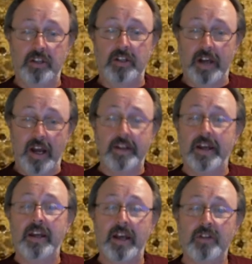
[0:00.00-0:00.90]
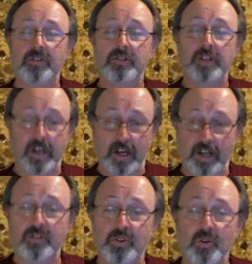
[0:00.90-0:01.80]
You gotta get hits. You
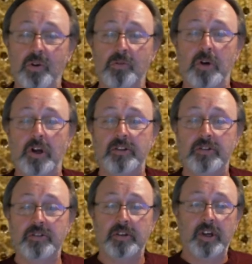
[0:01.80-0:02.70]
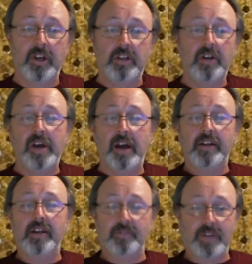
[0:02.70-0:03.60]
gotta score runs. You gotta
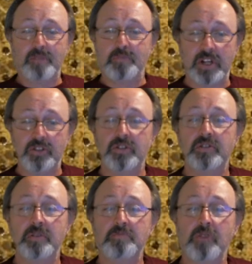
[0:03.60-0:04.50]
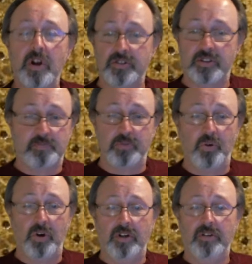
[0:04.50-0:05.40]
give that pitcher some run
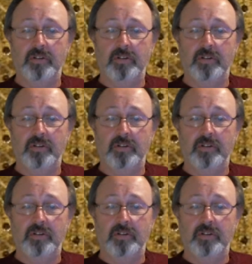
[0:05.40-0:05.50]
support.